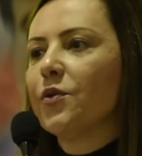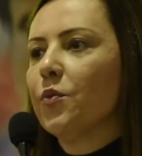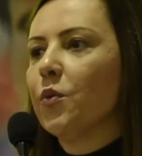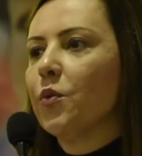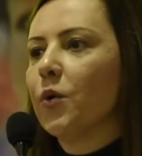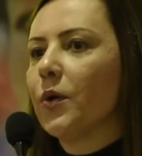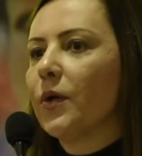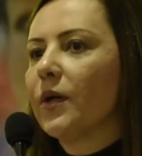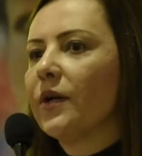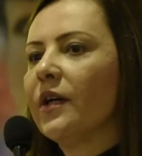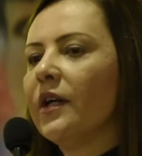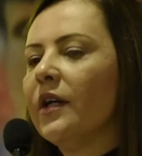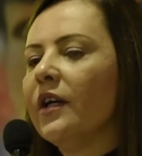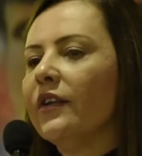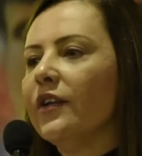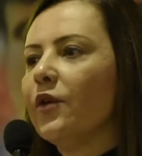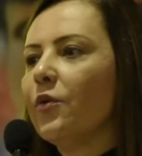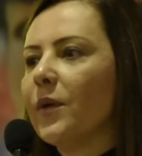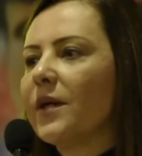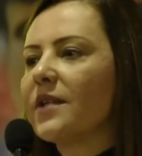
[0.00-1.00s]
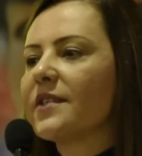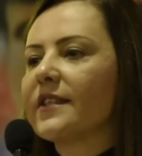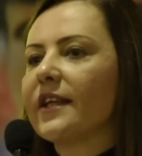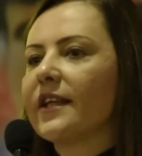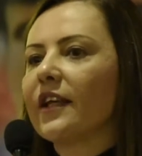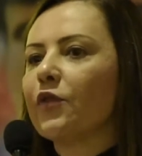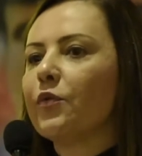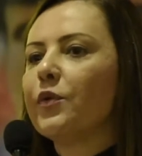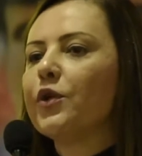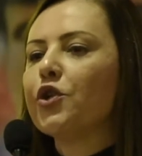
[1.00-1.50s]
were the ones
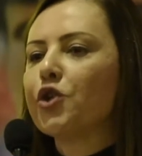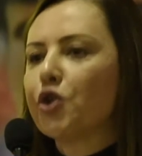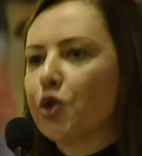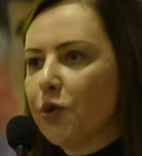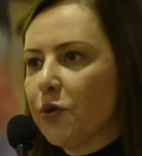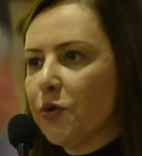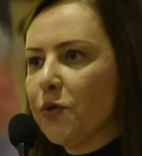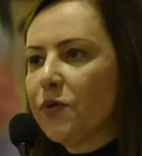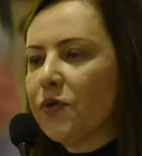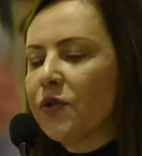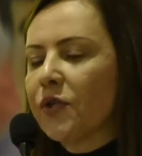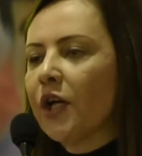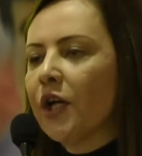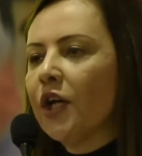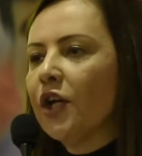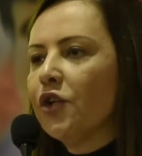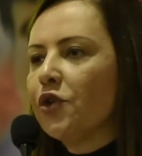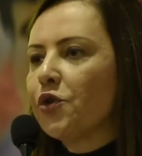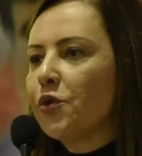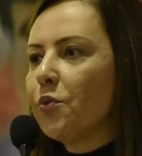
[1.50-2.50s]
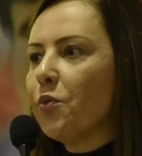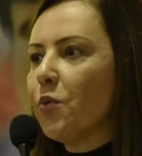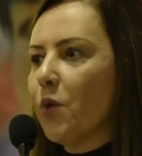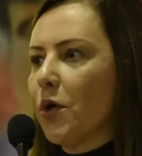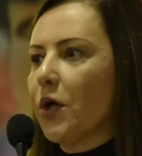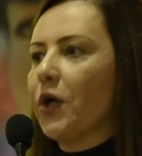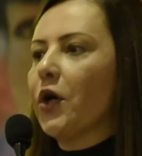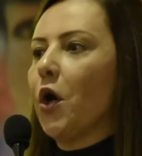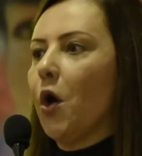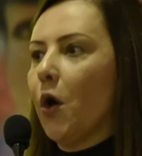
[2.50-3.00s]
that we choose to
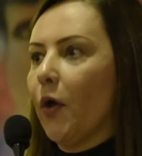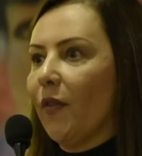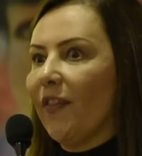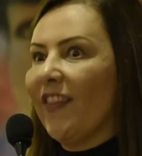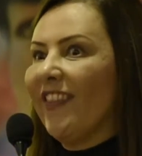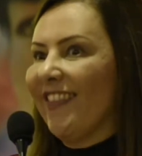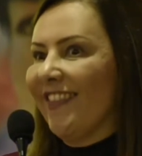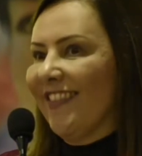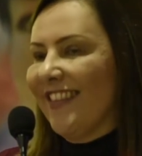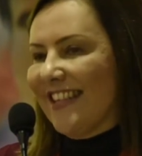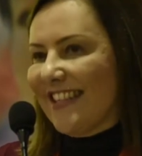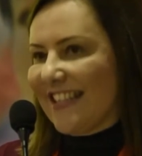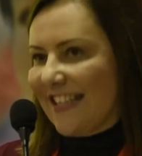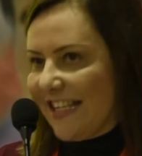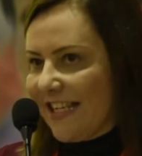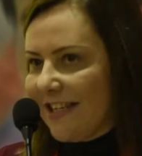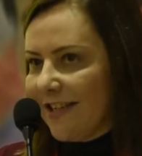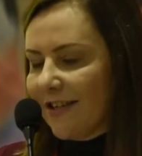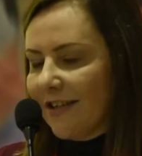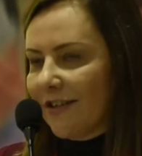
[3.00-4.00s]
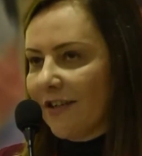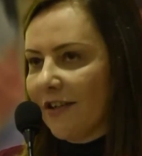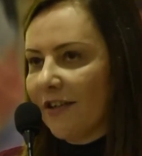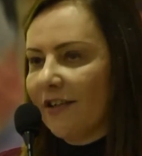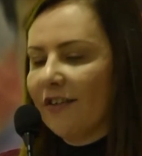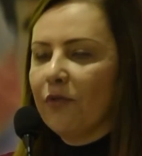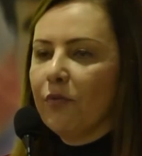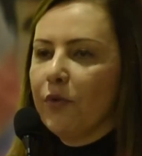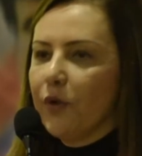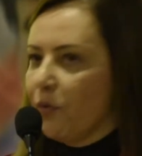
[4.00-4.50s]
work on this year.
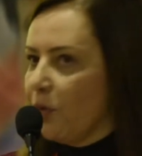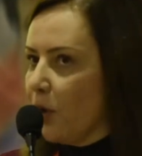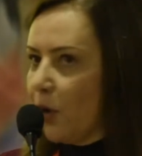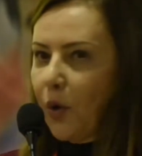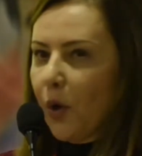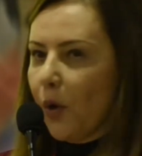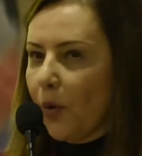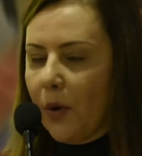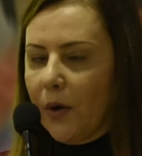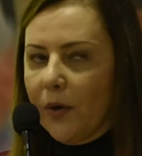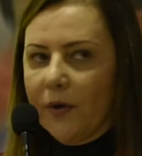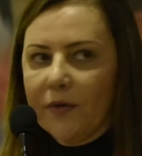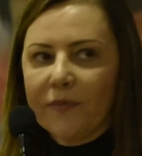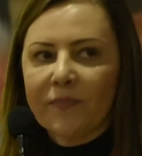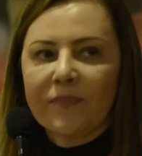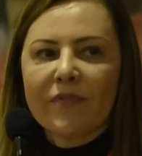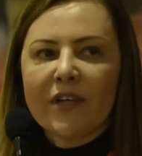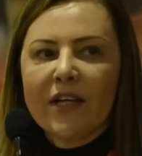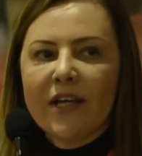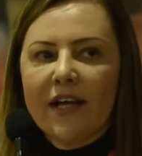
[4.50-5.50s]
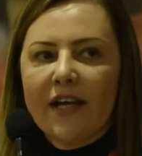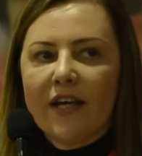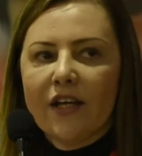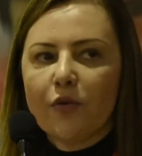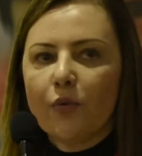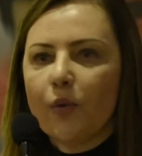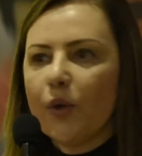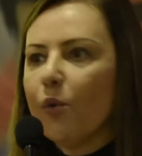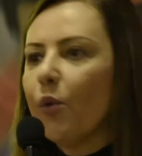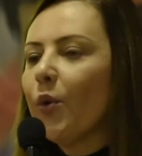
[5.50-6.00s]
We will go on,
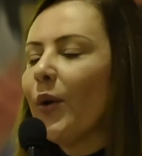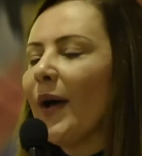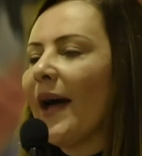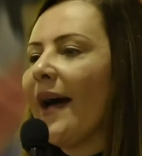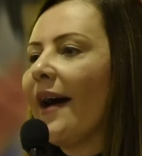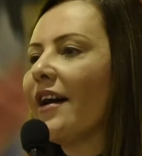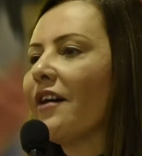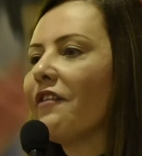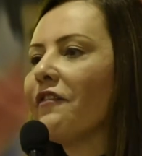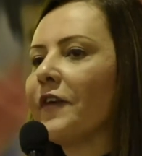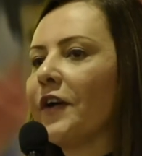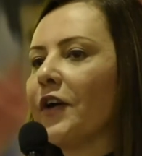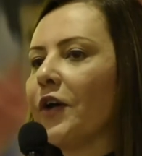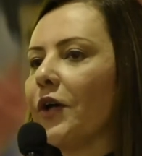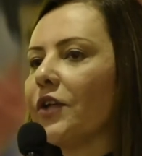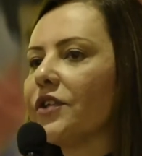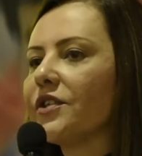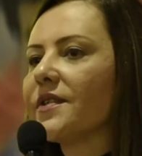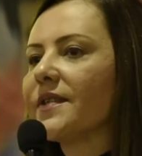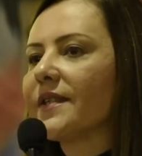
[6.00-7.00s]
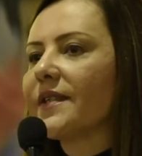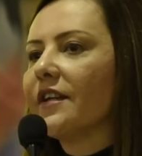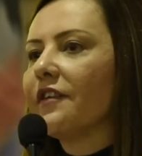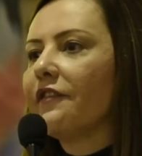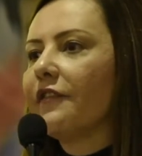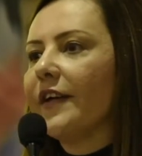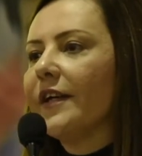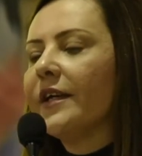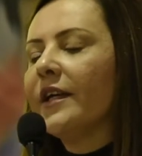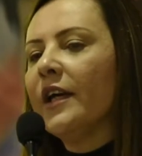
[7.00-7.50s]
and we will have another
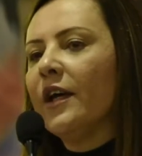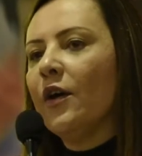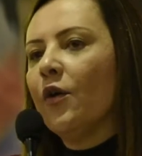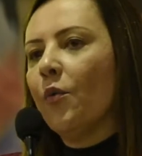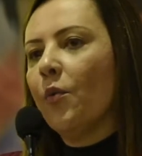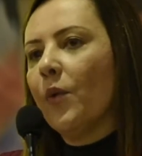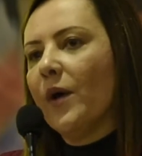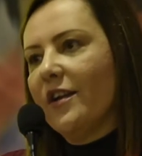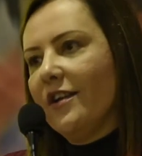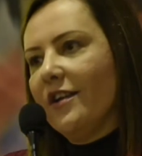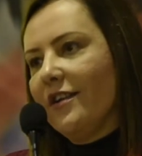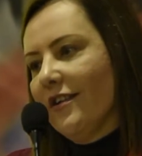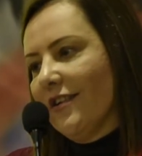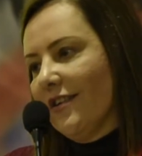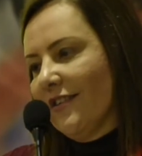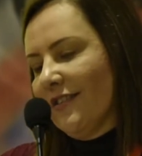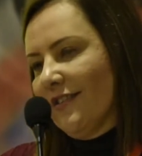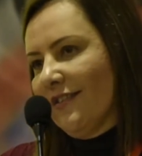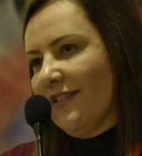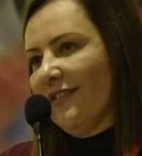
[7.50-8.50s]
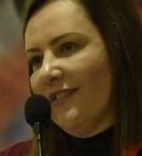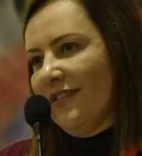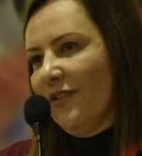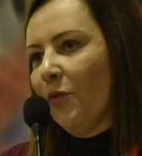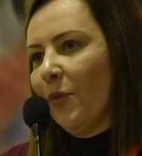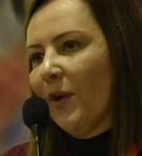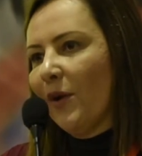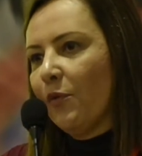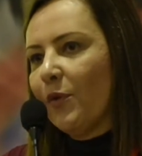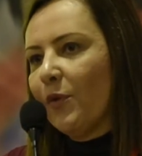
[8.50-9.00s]
survey 1 year
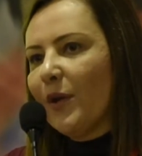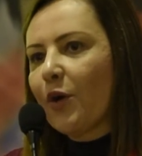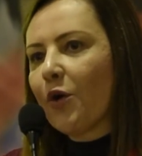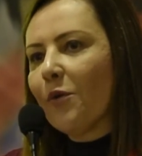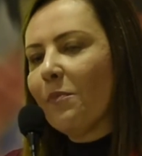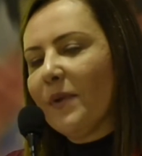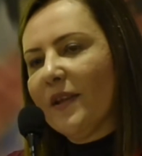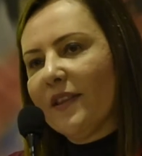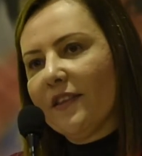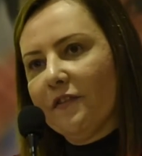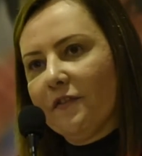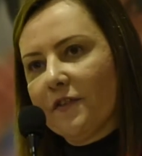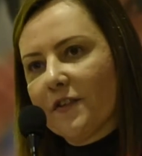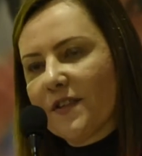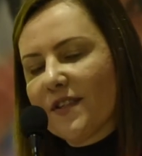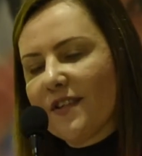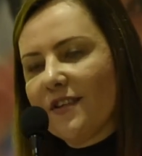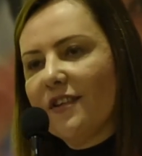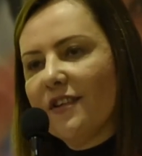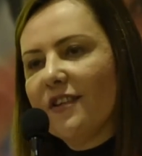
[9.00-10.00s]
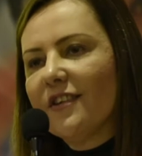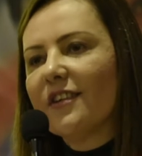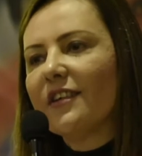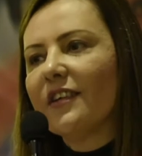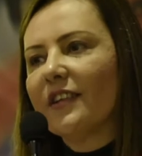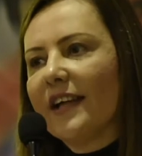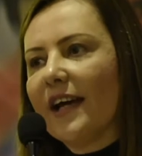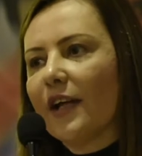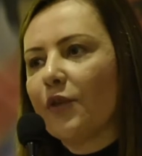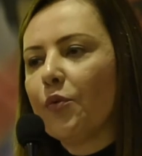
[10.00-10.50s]
when we complete the first
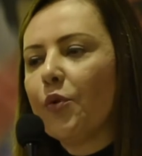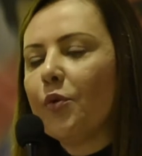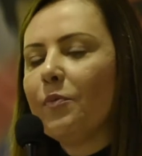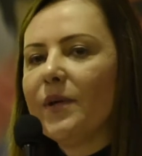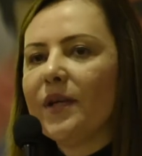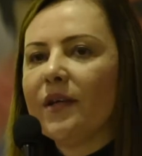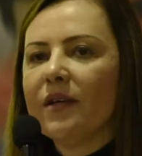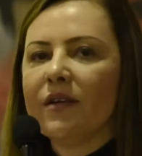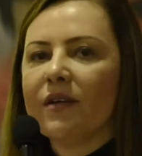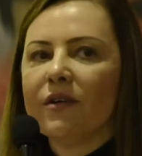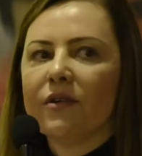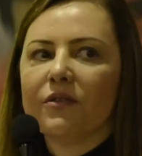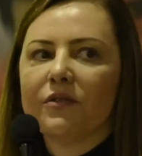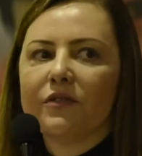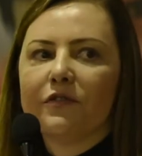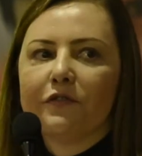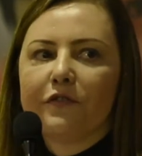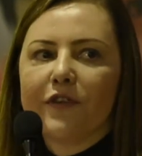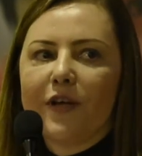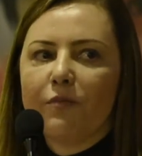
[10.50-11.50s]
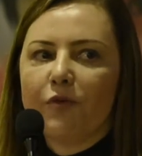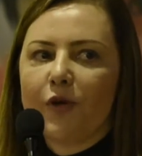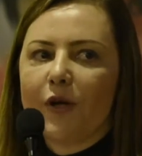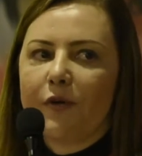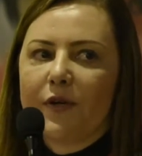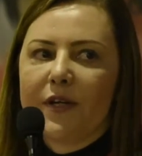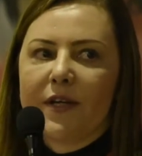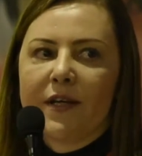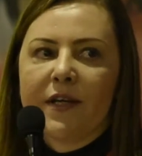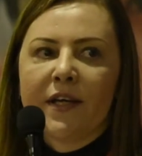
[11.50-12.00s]
year. That will be on
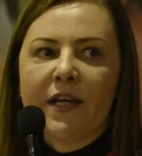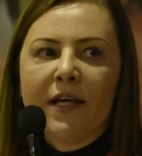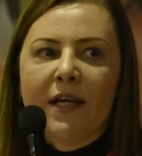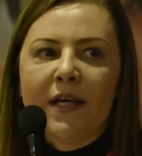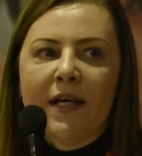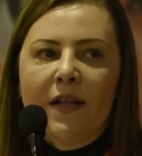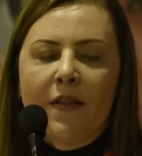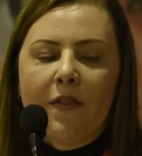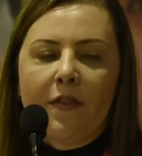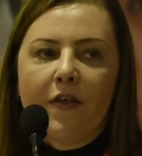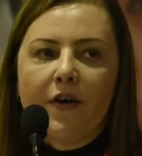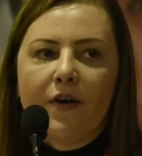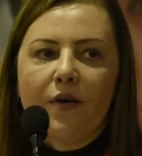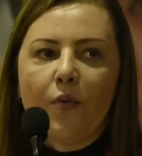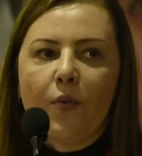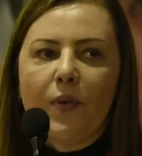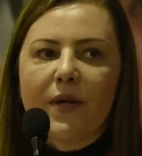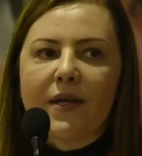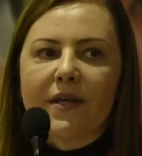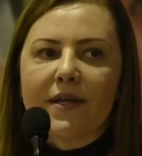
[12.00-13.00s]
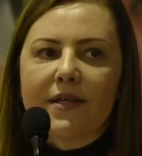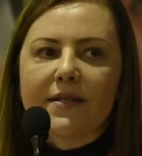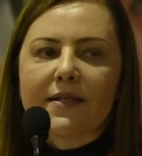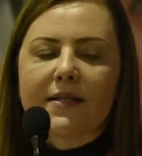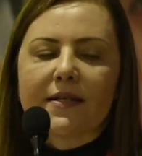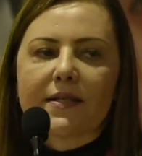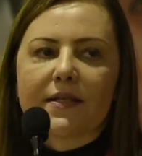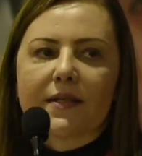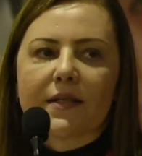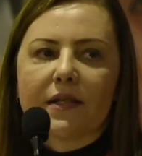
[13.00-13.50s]
February. The
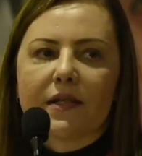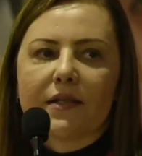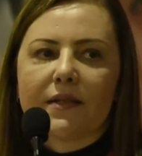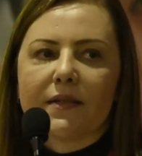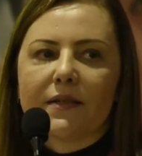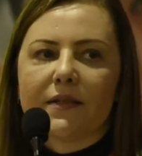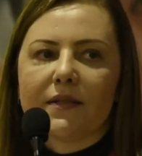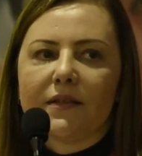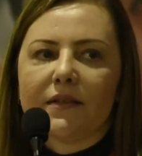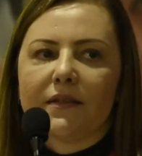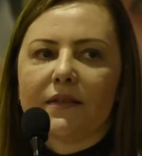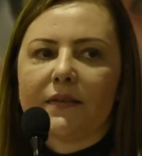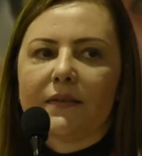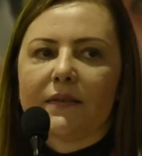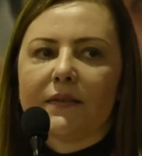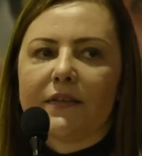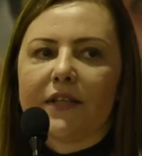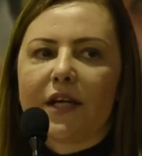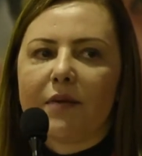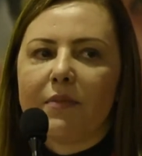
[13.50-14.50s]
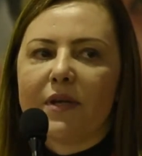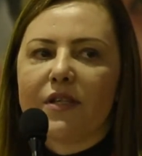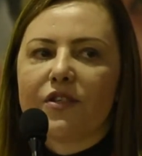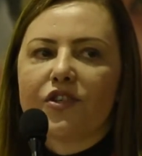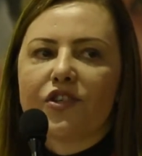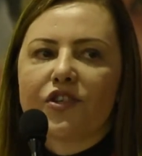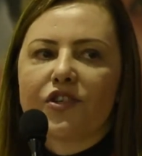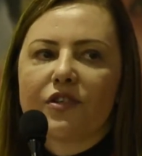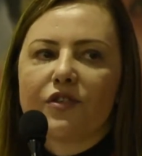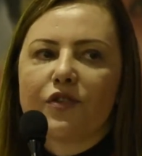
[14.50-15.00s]
weakest
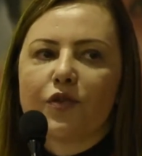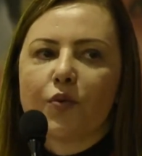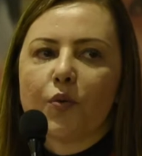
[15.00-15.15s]
dimensions